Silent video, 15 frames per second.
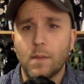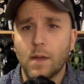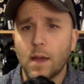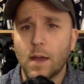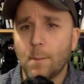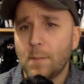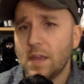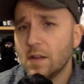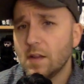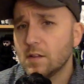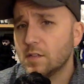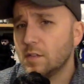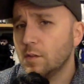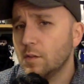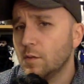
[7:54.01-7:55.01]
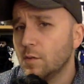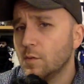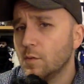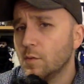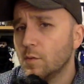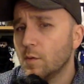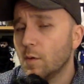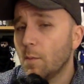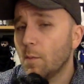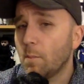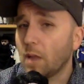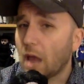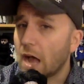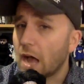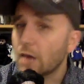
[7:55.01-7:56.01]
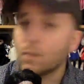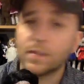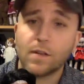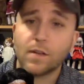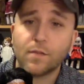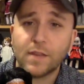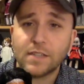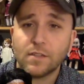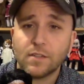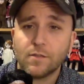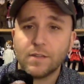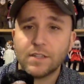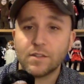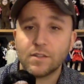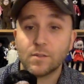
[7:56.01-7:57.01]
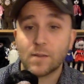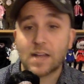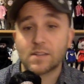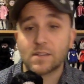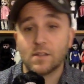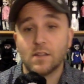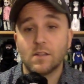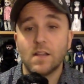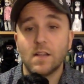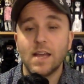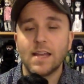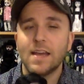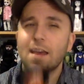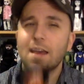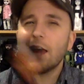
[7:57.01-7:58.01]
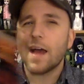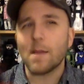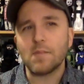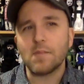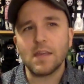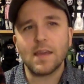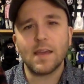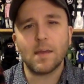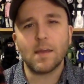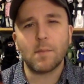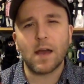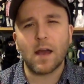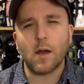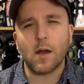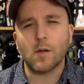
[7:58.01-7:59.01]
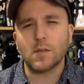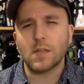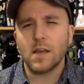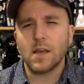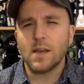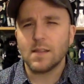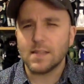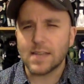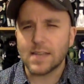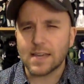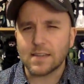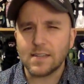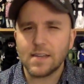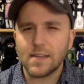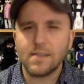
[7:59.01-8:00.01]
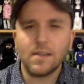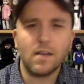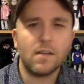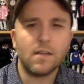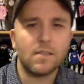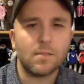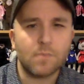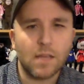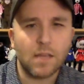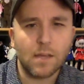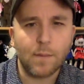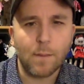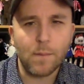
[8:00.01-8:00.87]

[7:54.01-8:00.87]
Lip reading: appear to block what their facial features would actually look like, I'm thinking about the Day of the Dead dolls. I'm thinking about